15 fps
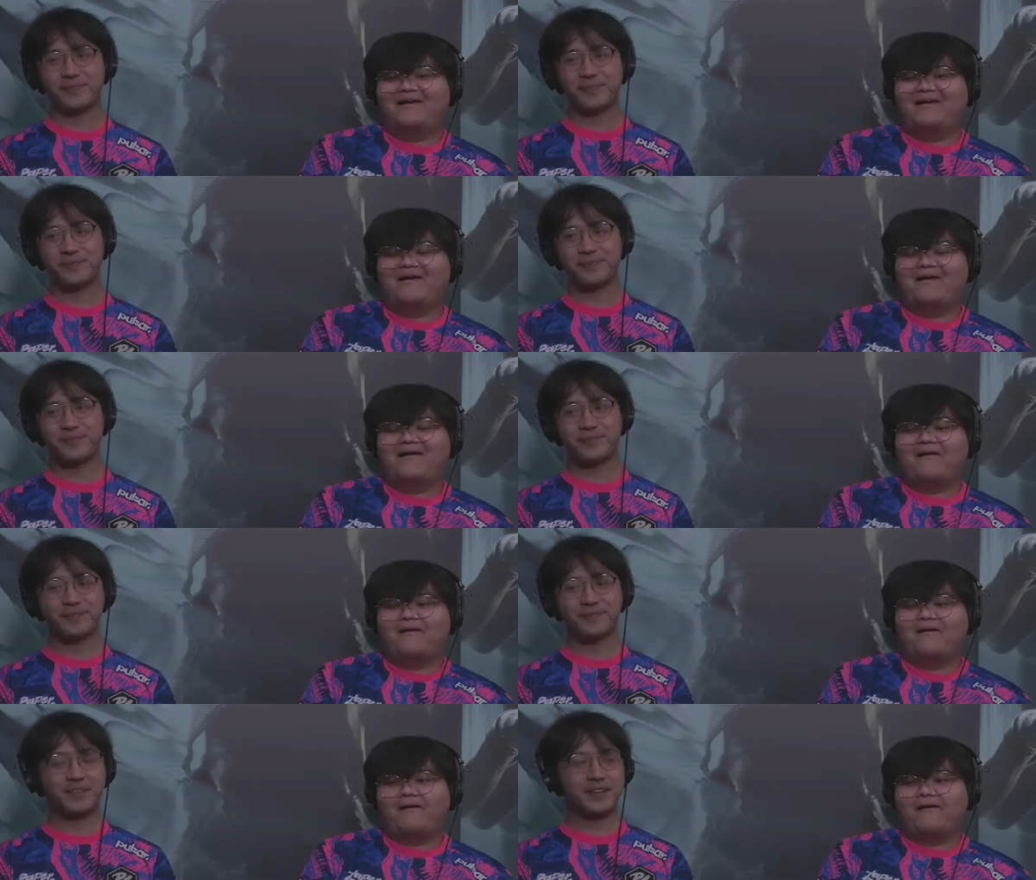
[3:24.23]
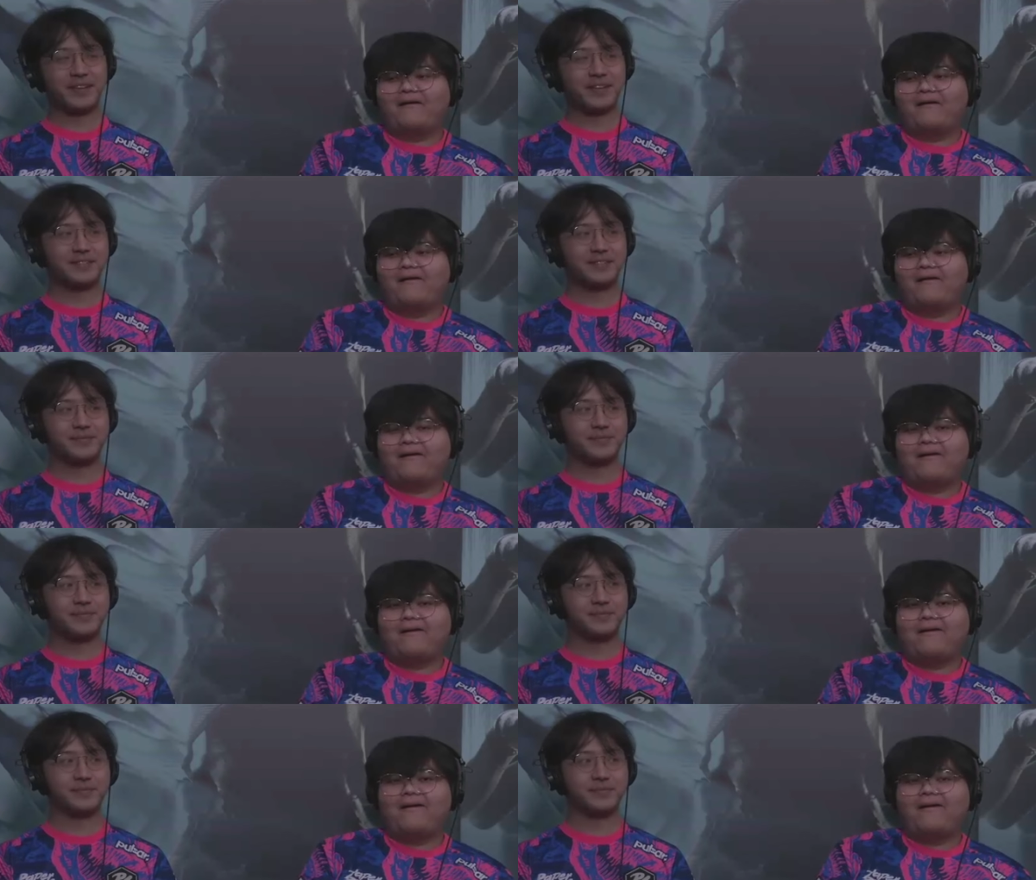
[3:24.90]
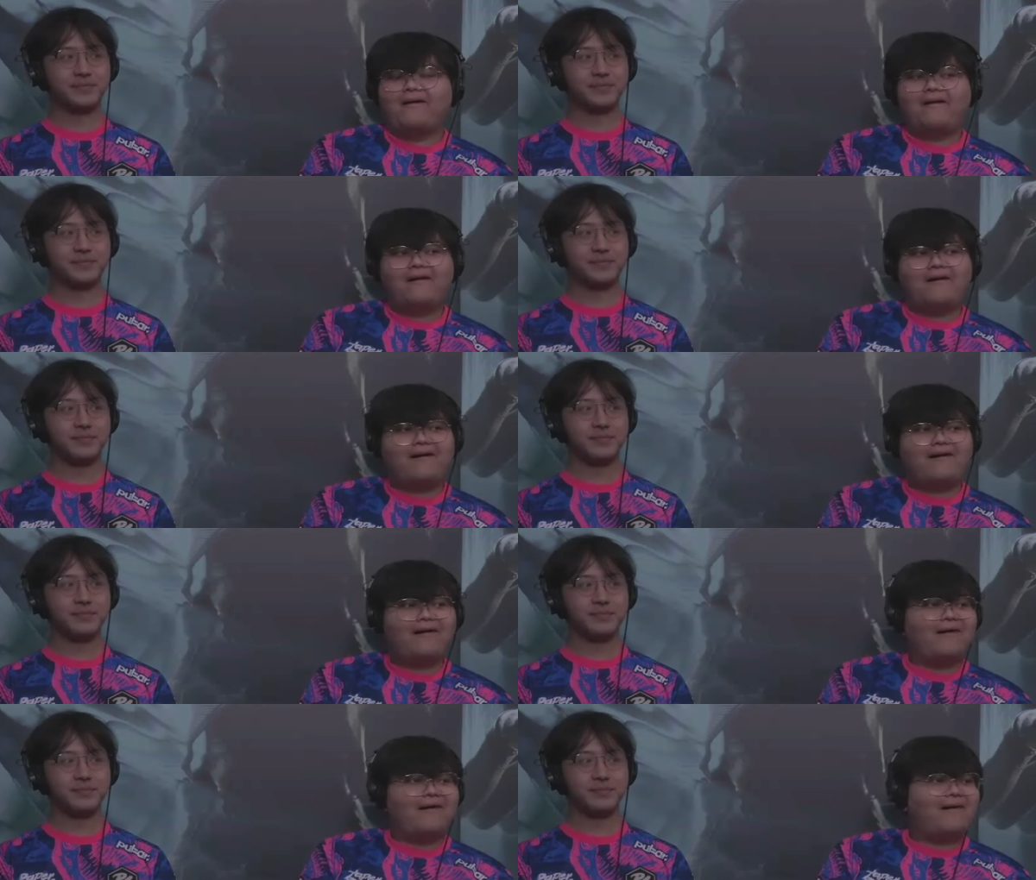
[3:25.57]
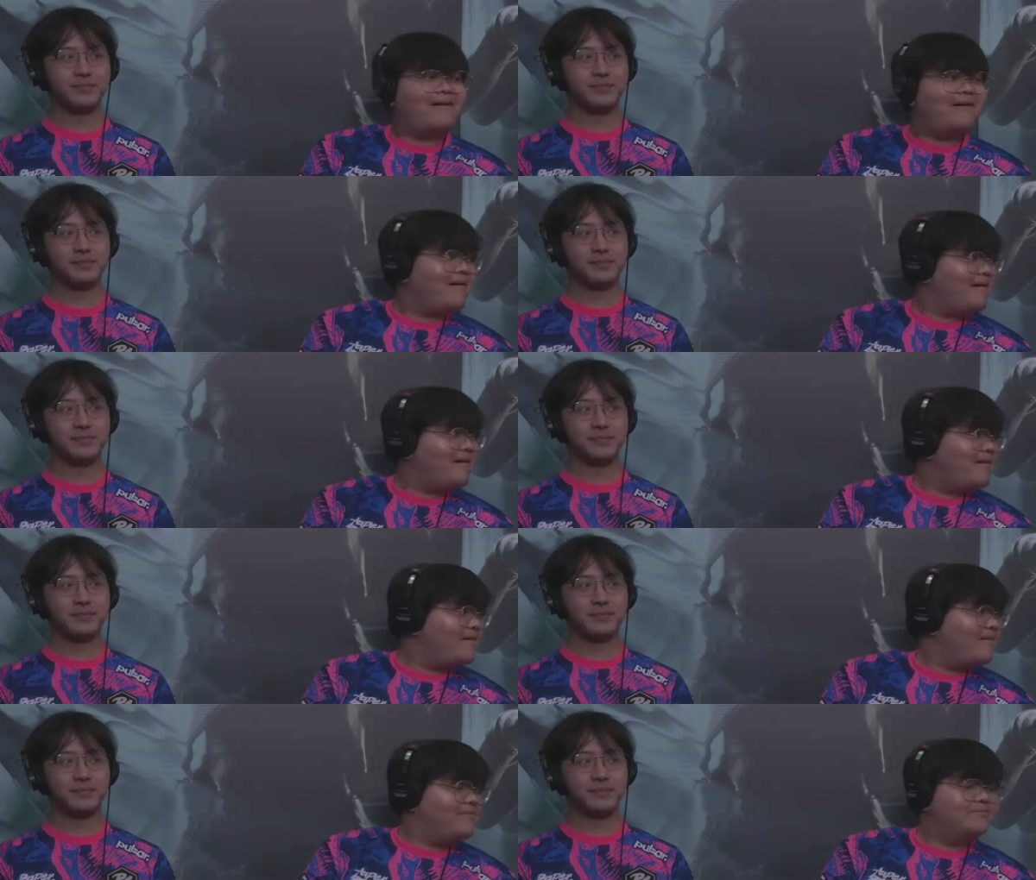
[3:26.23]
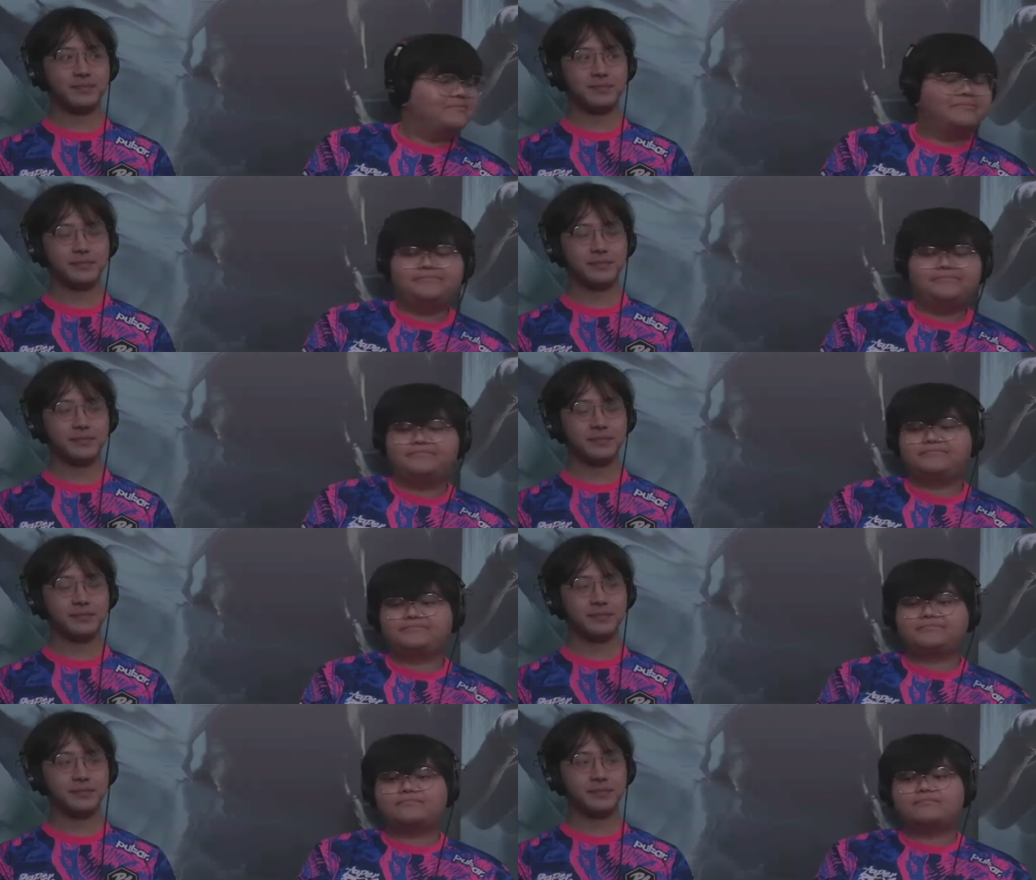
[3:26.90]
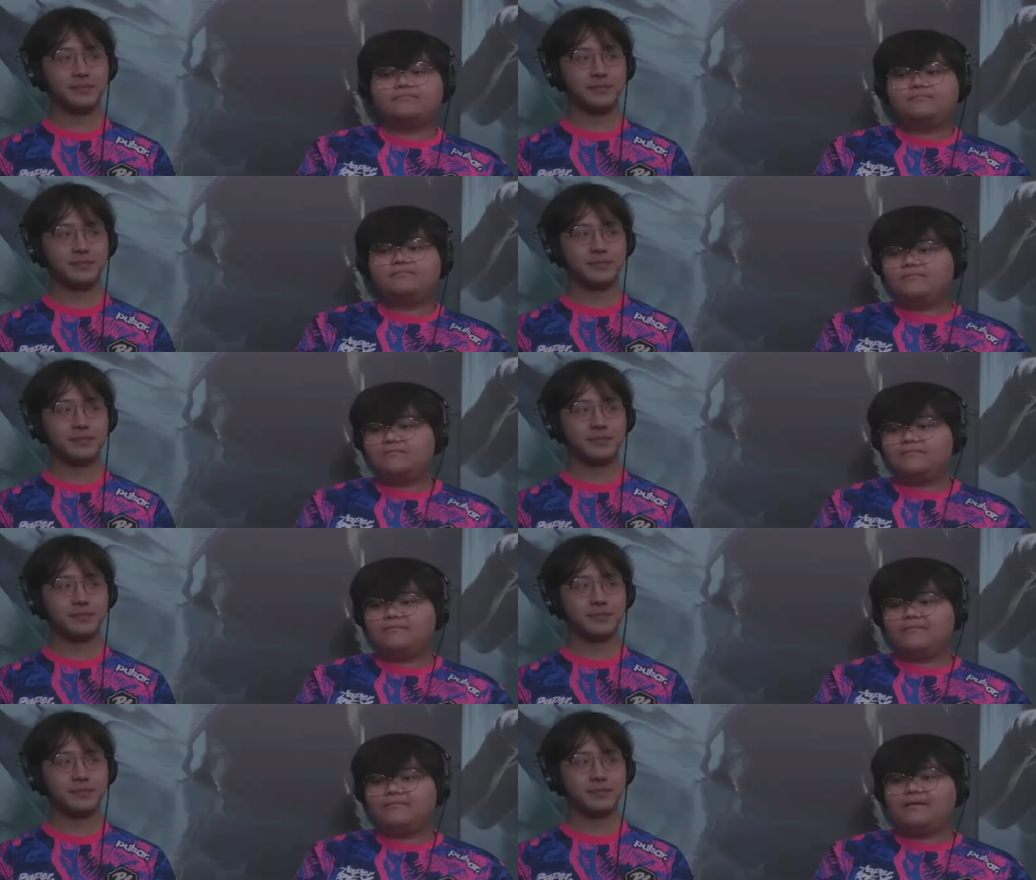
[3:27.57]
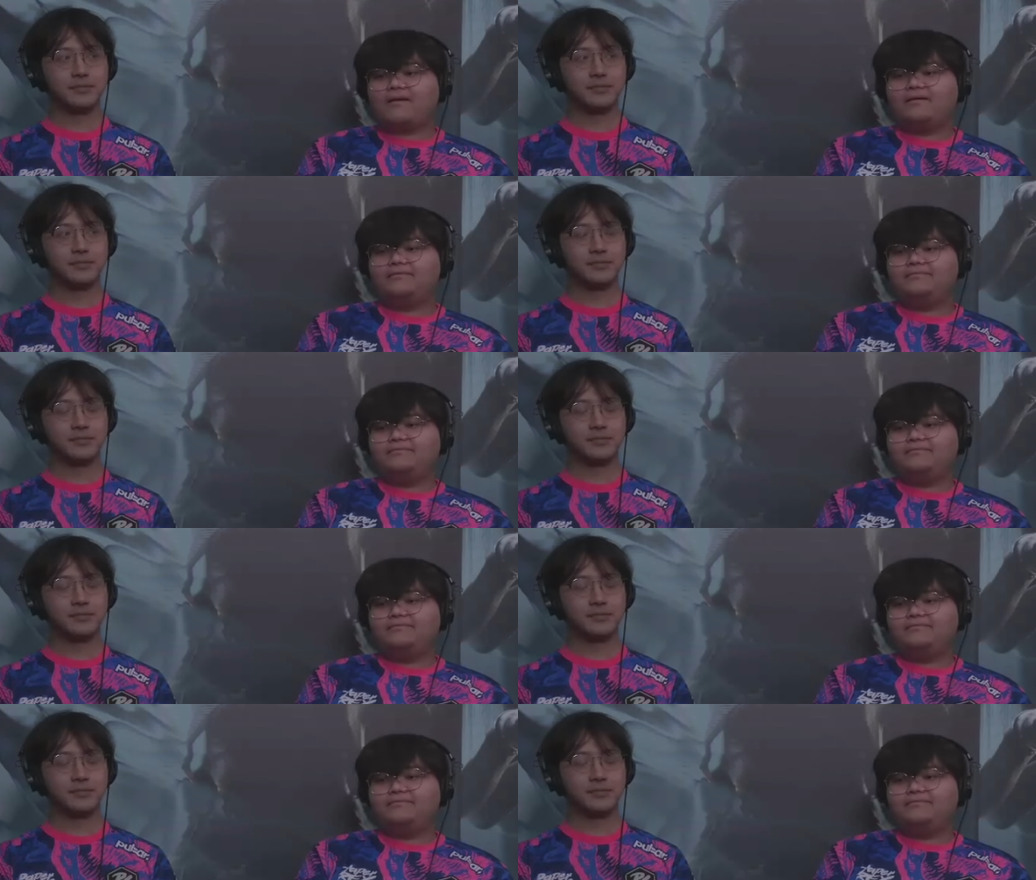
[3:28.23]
(no one is talking)